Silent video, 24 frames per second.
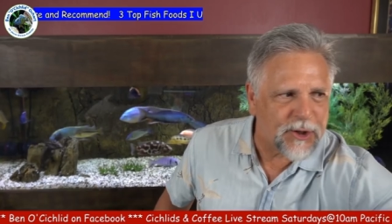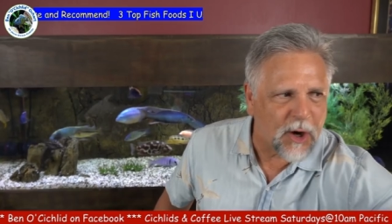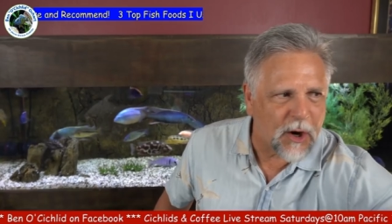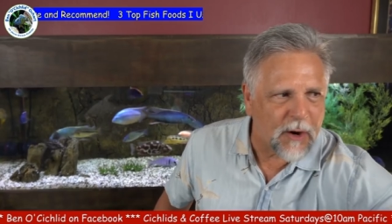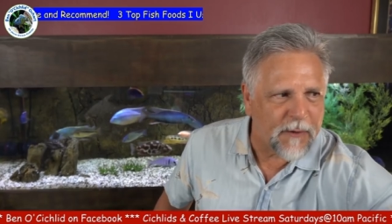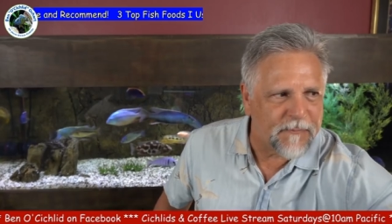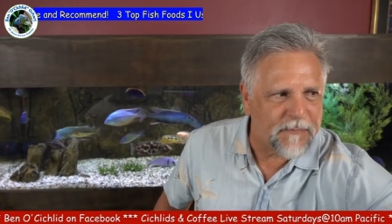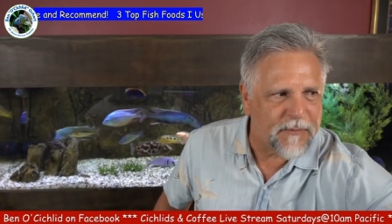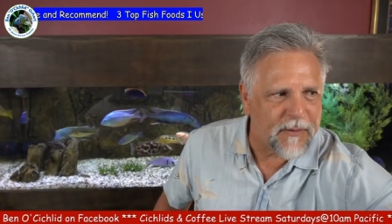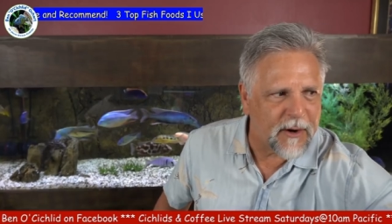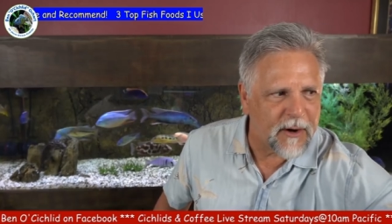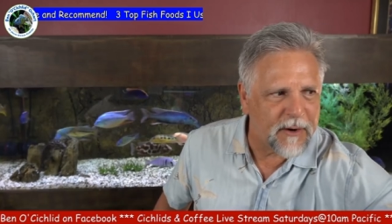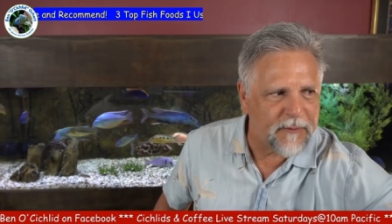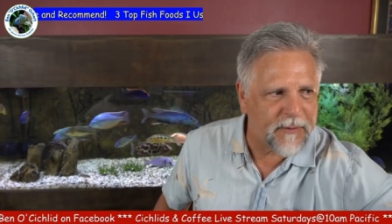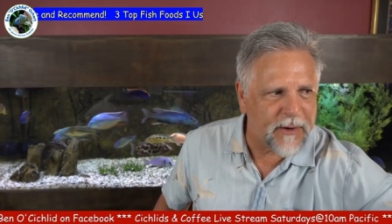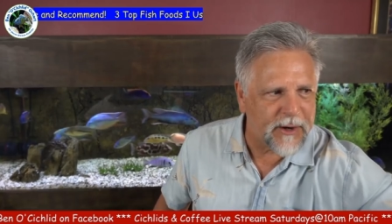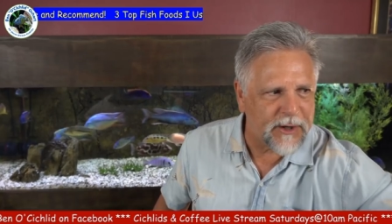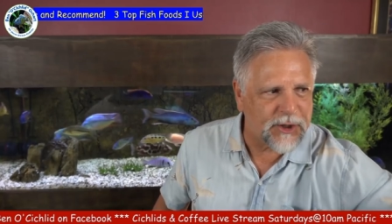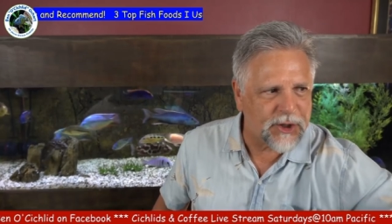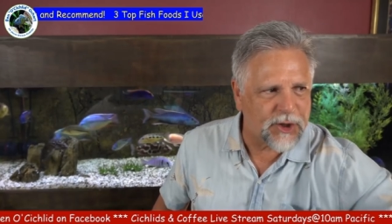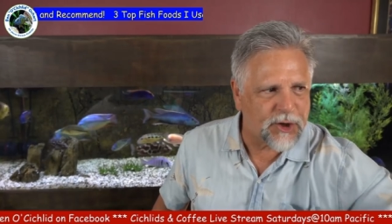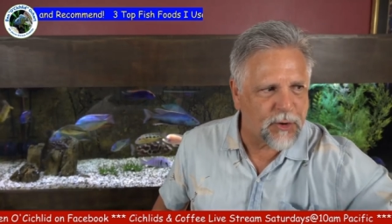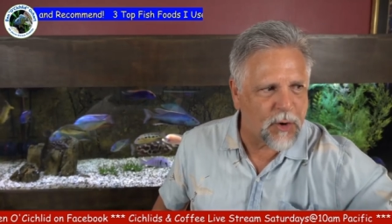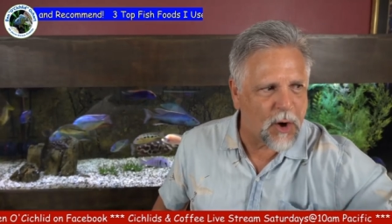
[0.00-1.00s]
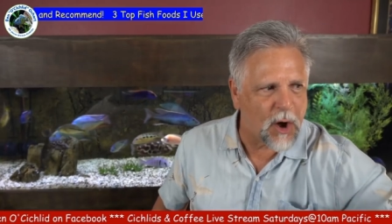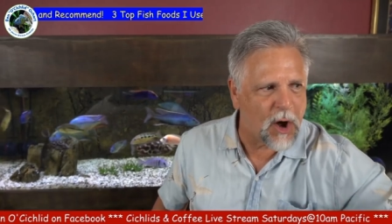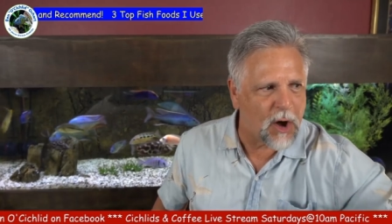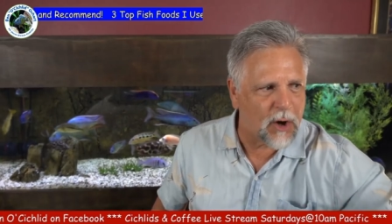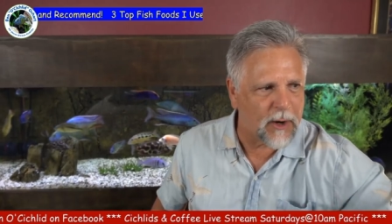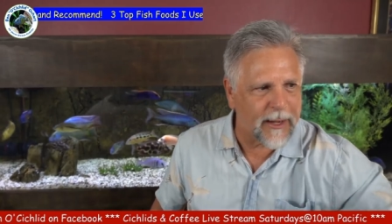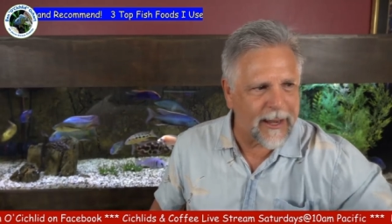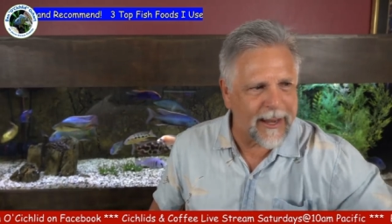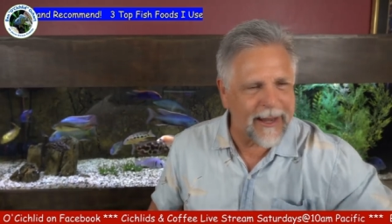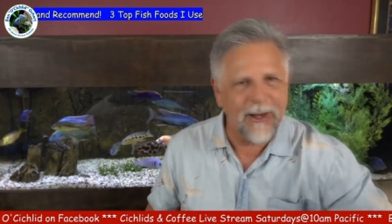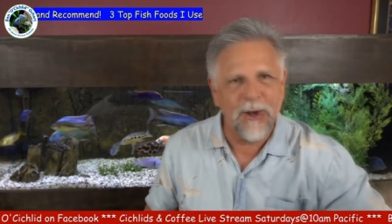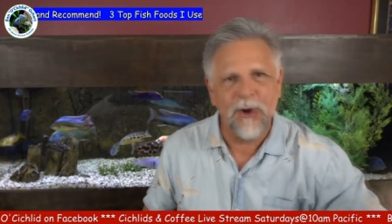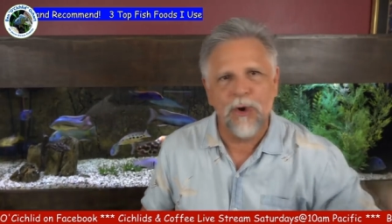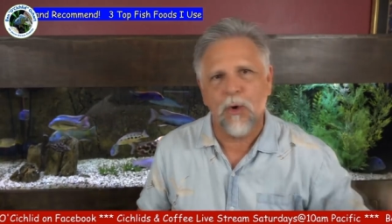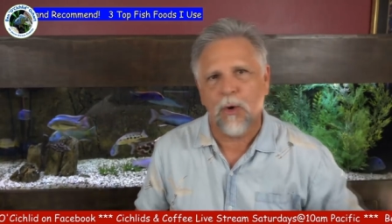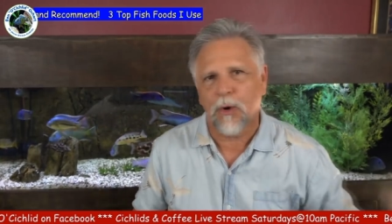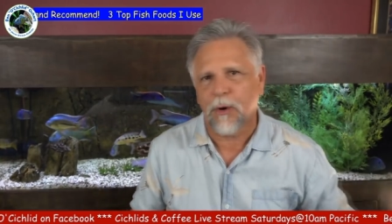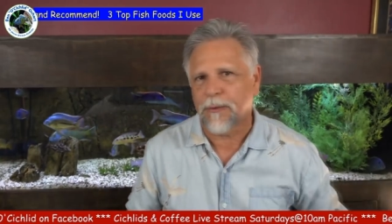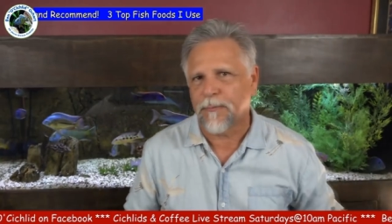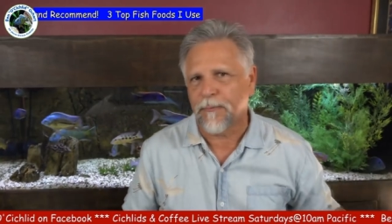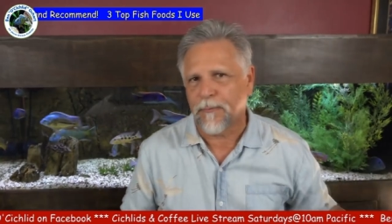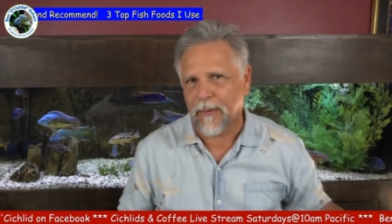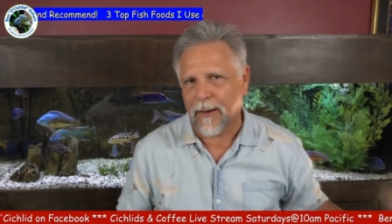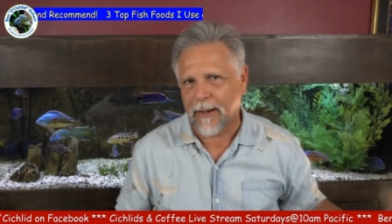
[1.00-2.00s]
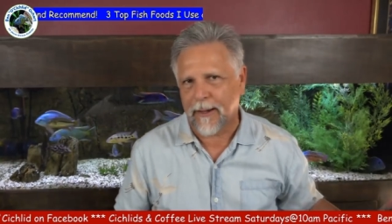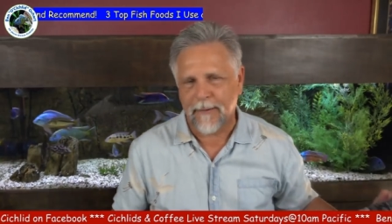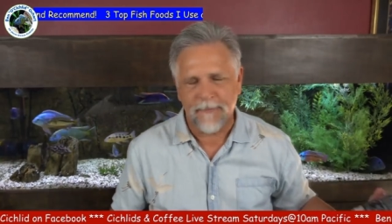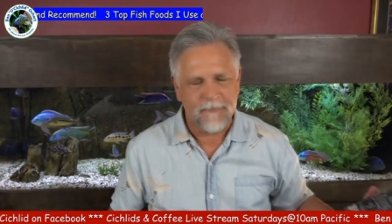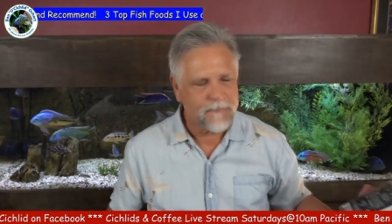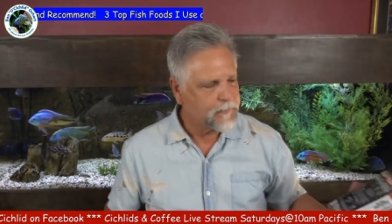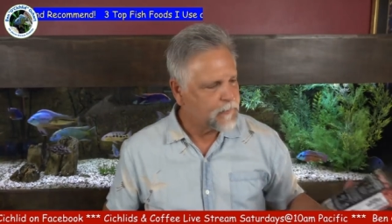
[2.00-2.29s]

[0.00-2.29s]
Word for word: are very, very strong in Northfin.